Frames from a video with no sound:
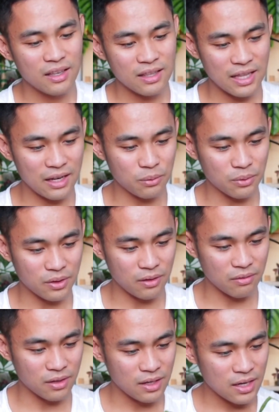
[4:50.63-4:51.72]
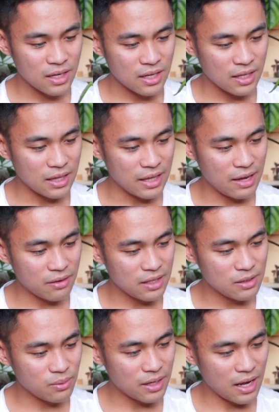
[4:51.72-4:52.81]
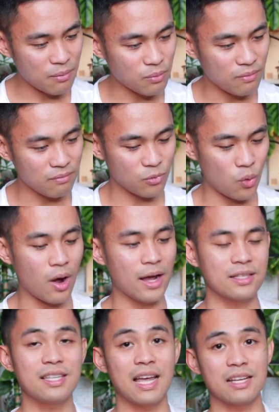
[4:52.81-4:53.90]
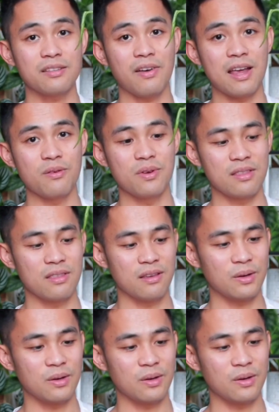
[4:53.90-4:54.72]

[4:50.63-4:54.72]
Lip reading: That'll recover. Now this one I'm quite satisfied with.